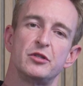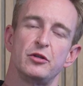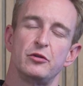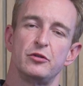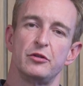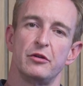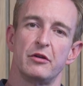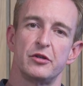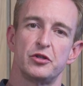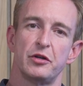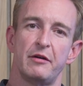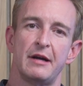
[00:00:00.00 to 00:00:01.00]
to your
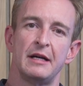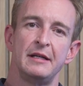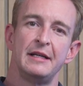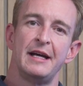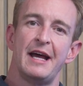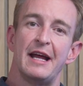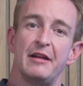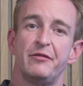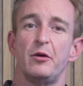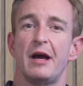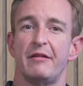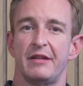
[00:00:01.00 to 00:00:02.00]
insurer, and if
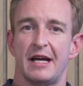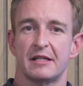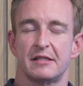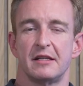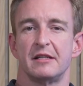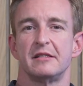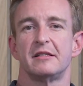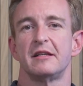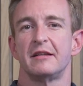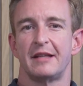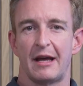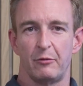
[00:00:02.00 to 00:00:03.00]
you have an accident,
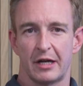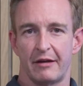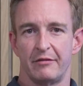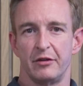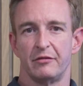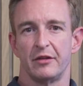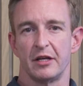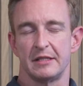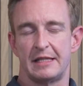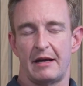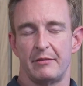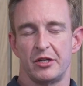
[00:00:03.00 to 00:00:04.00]
they will cover you for those
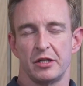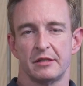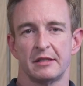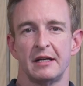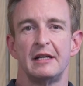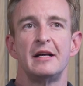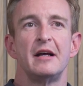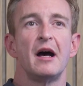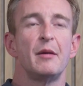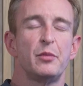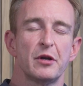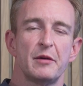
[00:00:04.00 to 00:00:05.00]
damages.
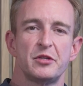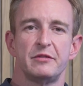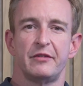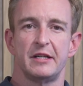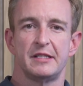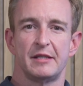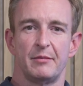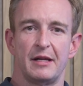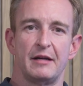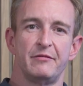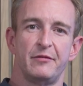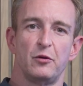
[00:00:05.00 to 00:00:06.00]
A put option is very
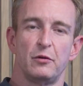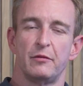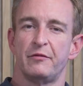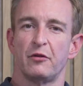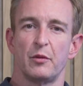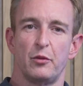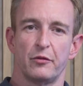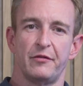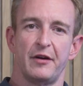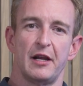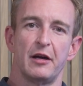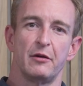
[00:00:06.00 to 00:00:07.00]
similar for a
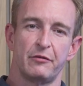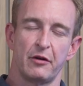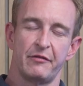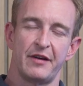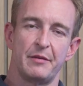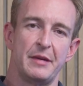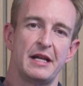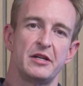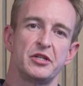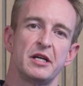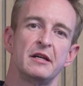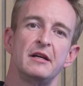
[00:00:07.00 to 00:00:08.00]
portfolio or for a fund
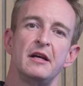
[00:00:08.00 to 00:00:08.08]
manager.